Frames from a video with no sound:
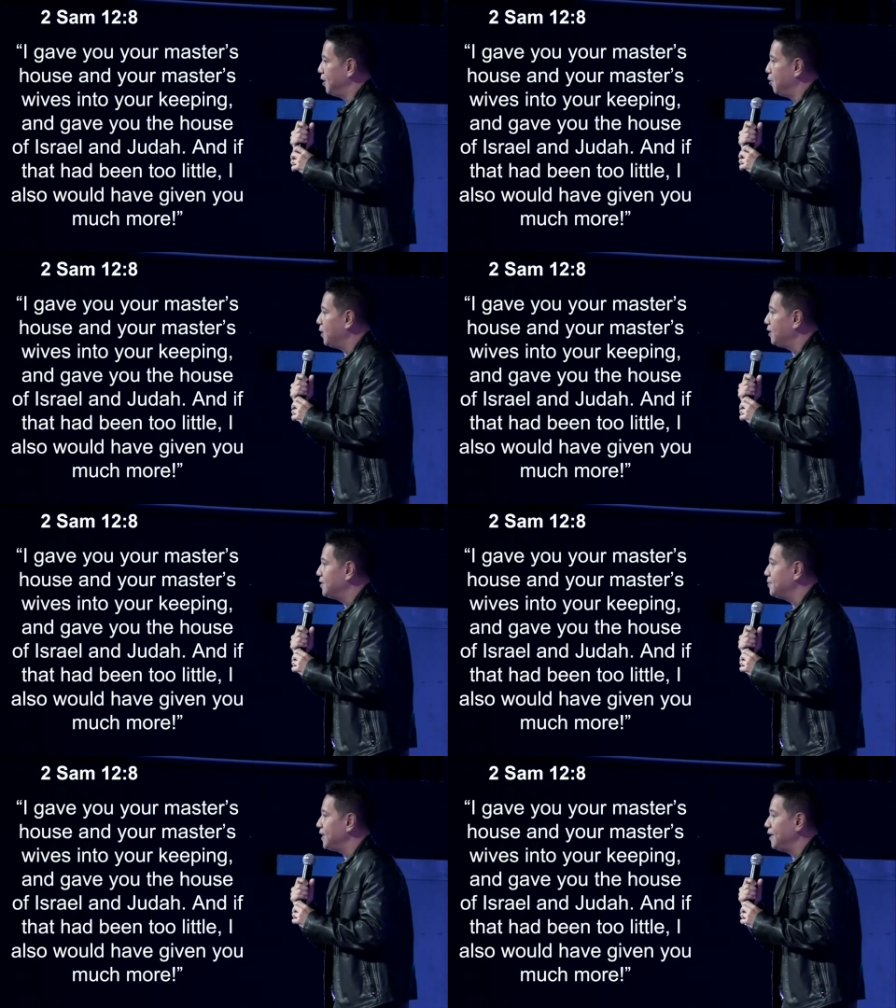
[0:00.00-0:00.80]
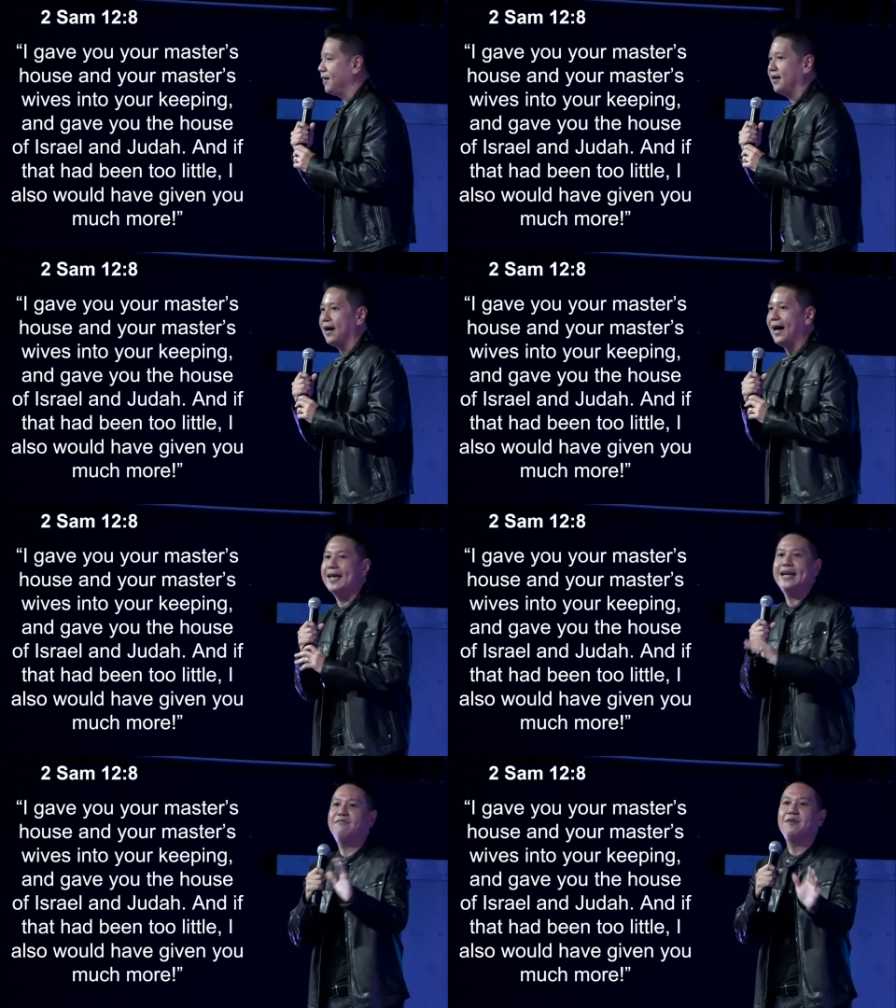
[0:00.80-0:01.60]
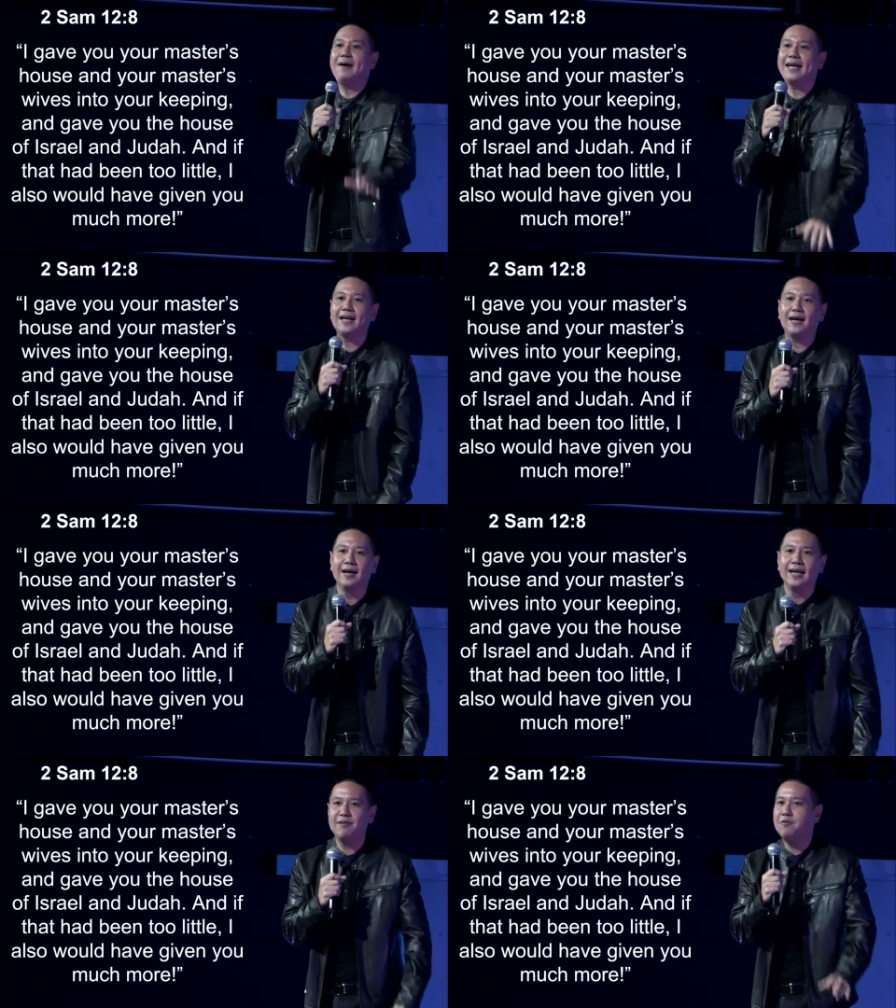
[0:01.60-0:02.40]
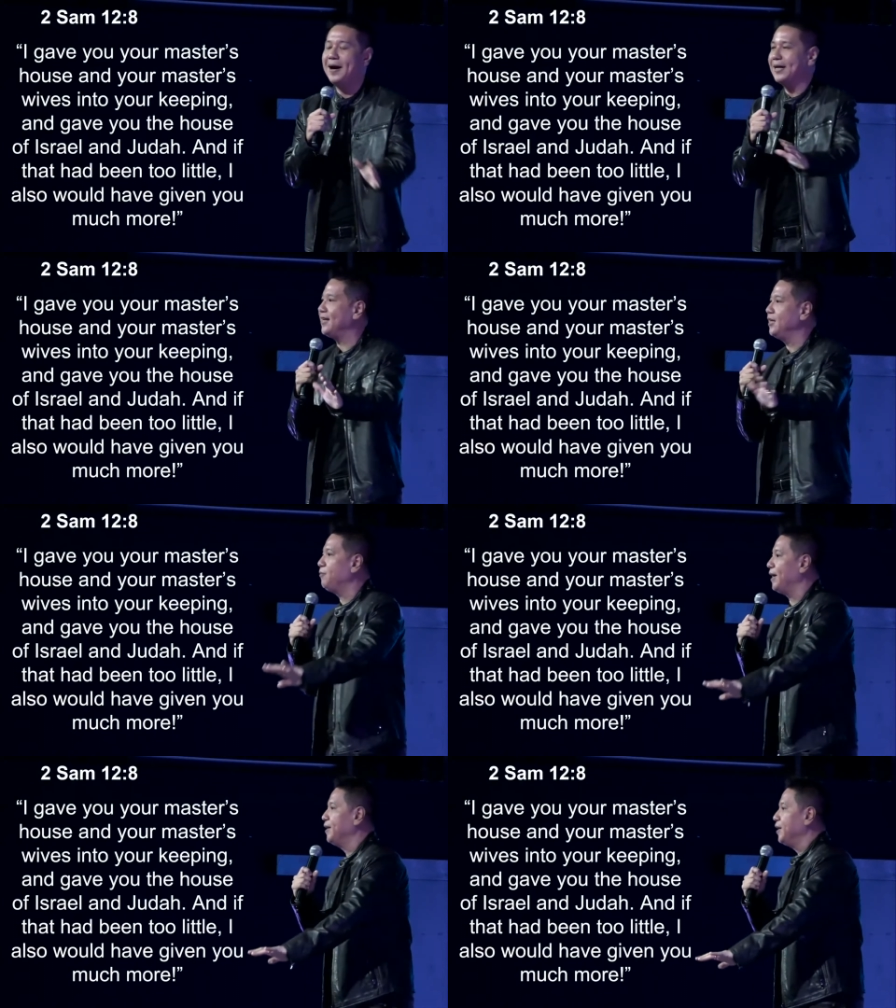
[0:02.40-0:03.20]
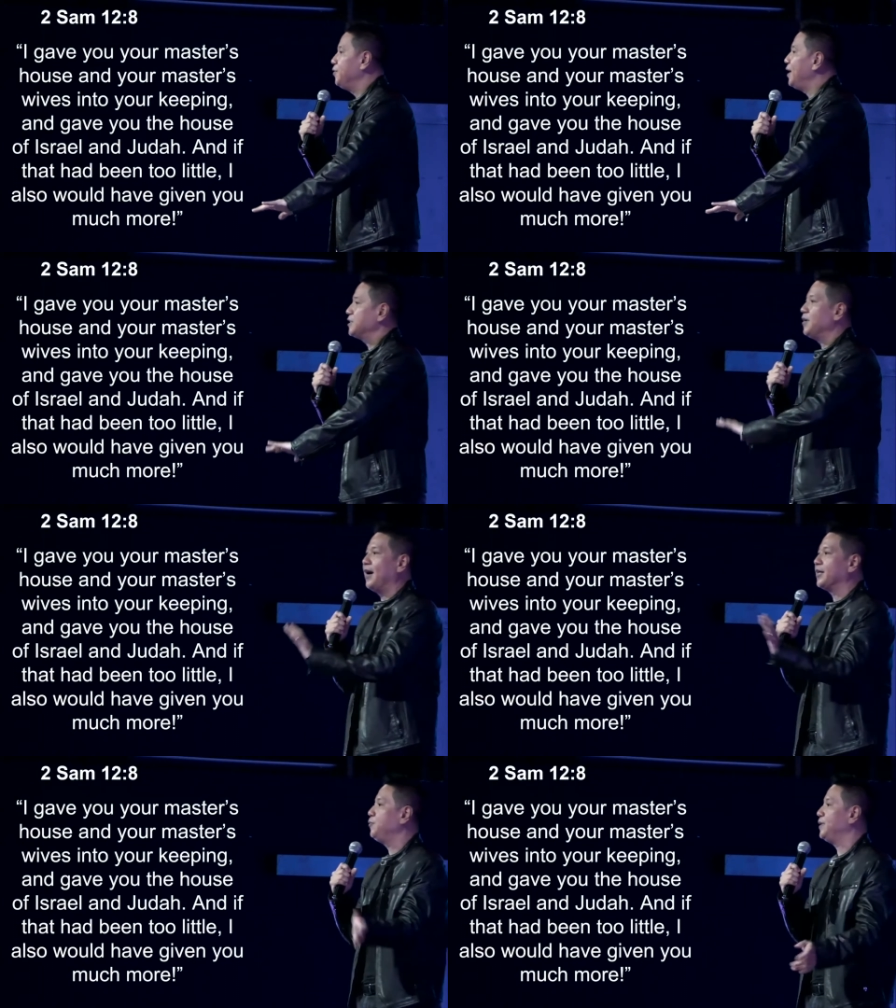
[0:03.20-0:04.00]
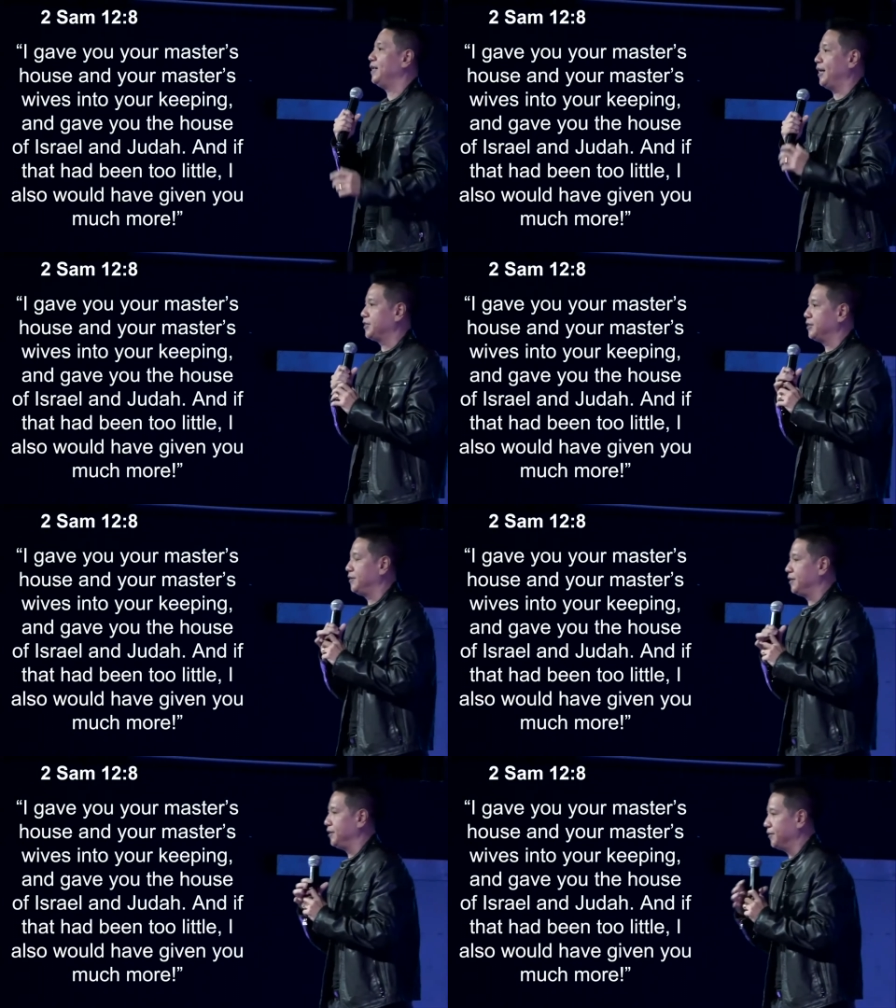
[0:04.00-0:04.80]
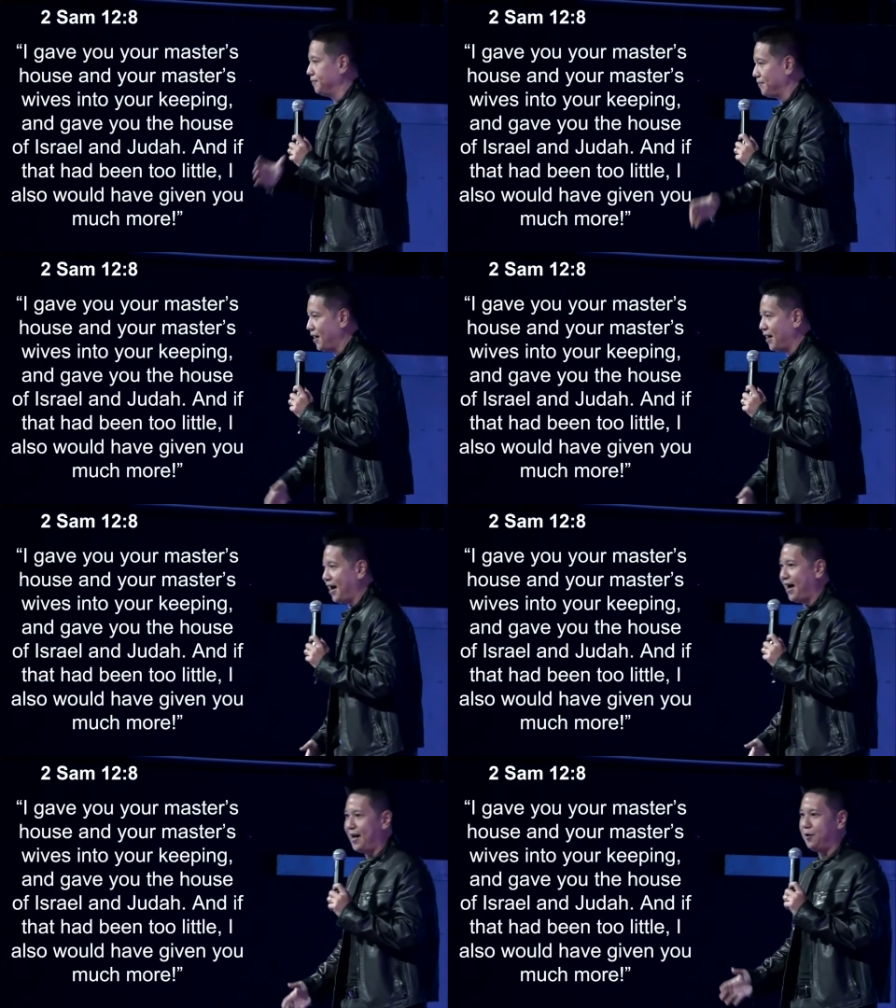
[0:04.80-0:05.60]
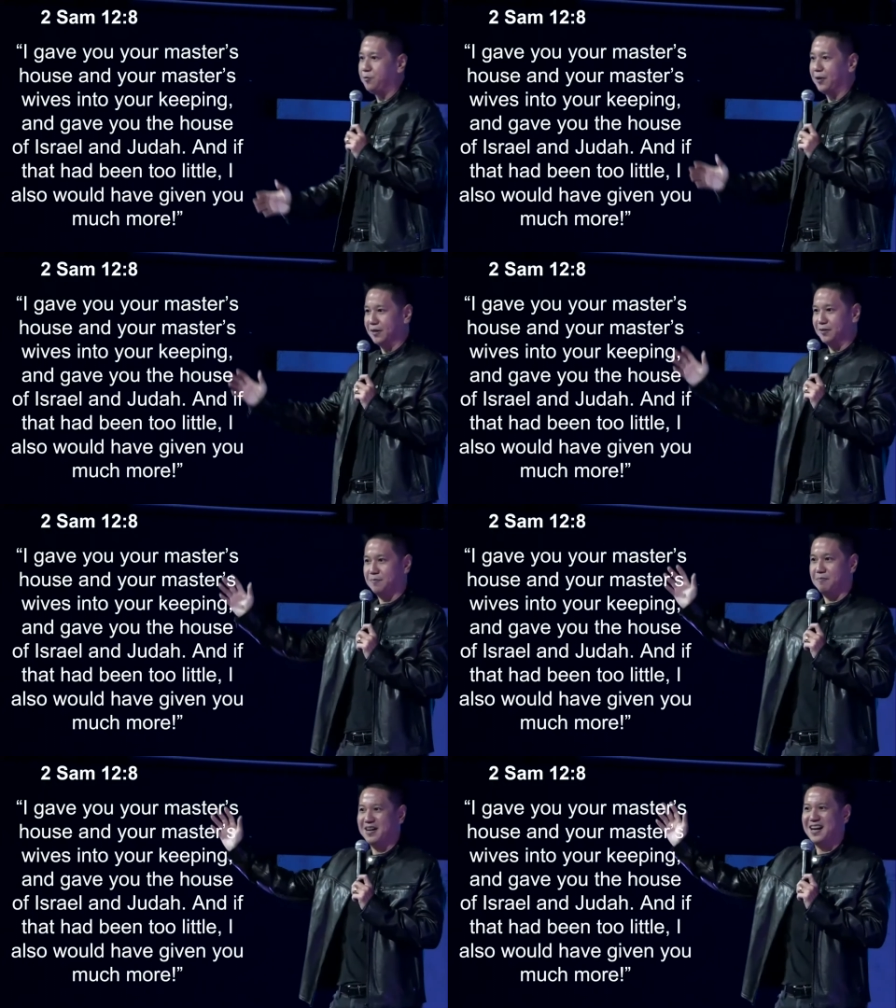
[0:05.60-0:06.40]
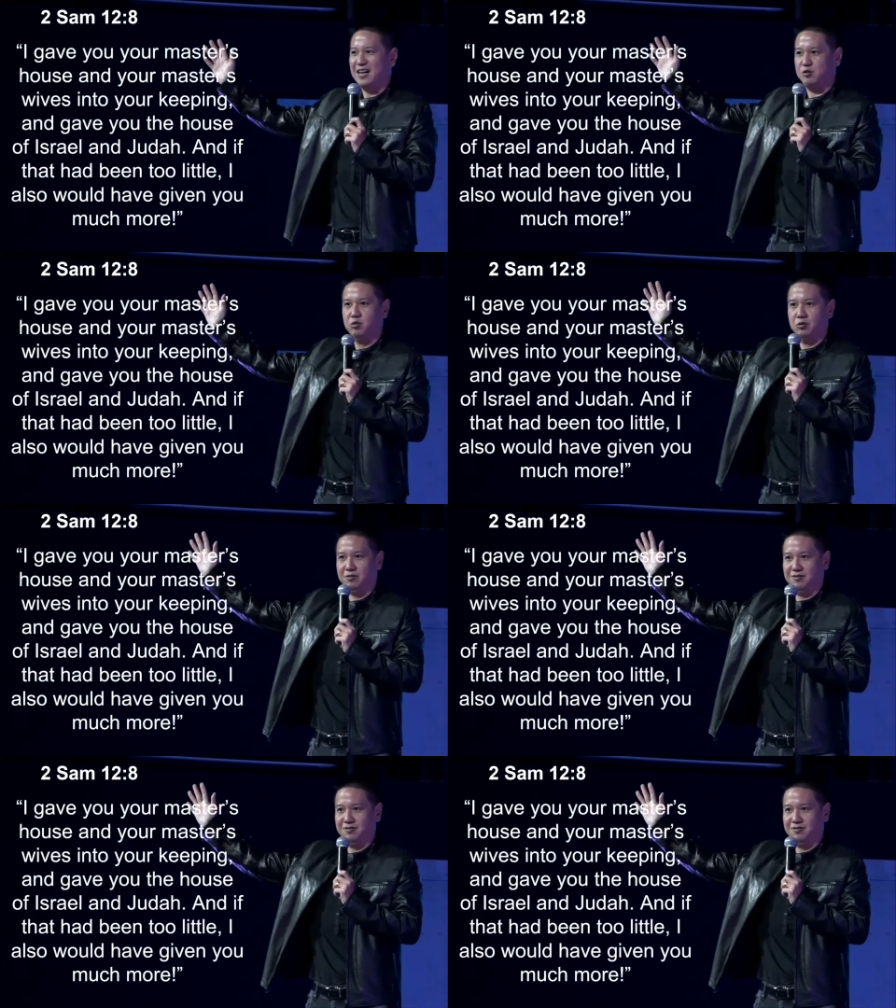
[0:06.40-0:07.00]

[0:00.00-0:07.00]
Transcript: one of them said, I never mind lah, never mind. I tell you what, you know, let's not argue with the lecturer, you know. I will mengaku.